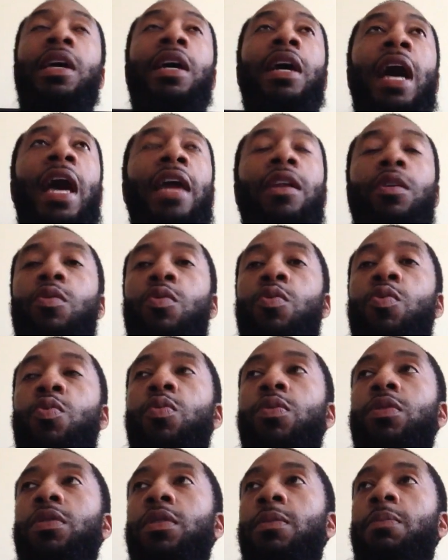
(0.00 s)
I
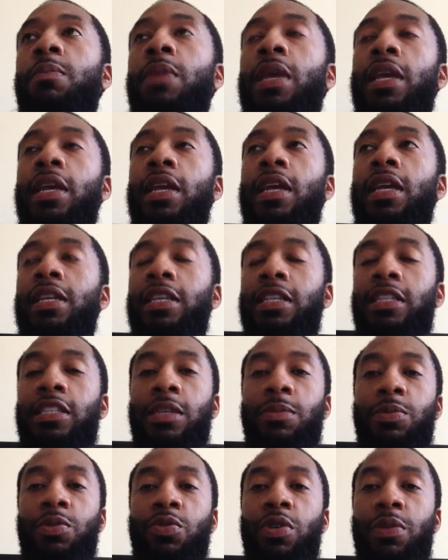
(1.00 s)
don't make any
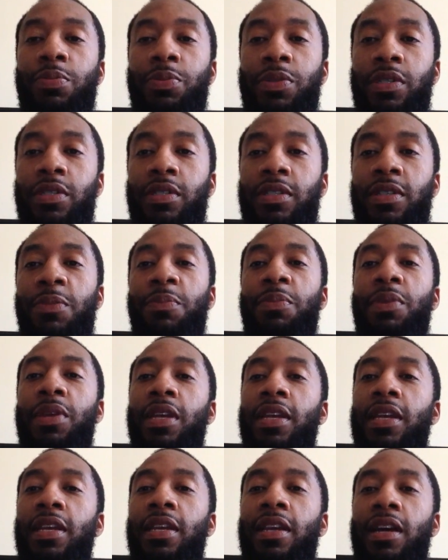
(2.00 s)
subscriptions of
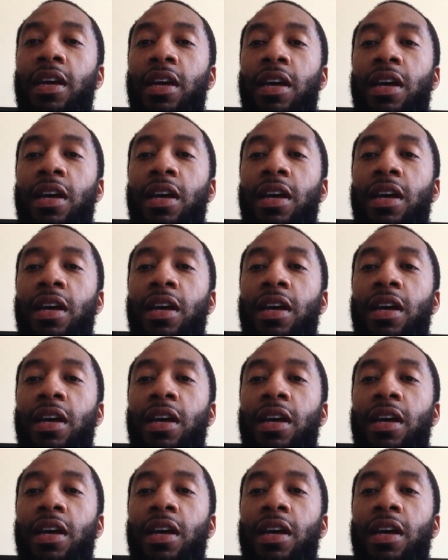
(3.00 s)
being